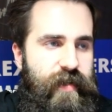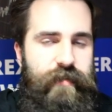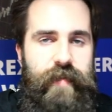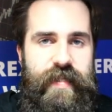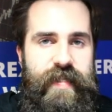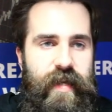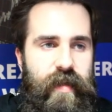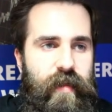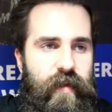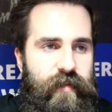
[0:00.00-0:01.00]
His max
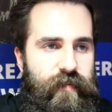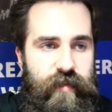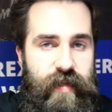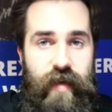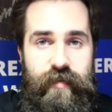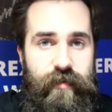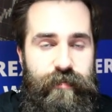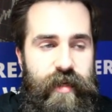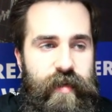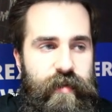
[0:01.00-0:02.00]
daily loss was also
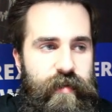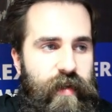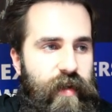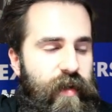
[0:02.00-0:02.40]
pretty good.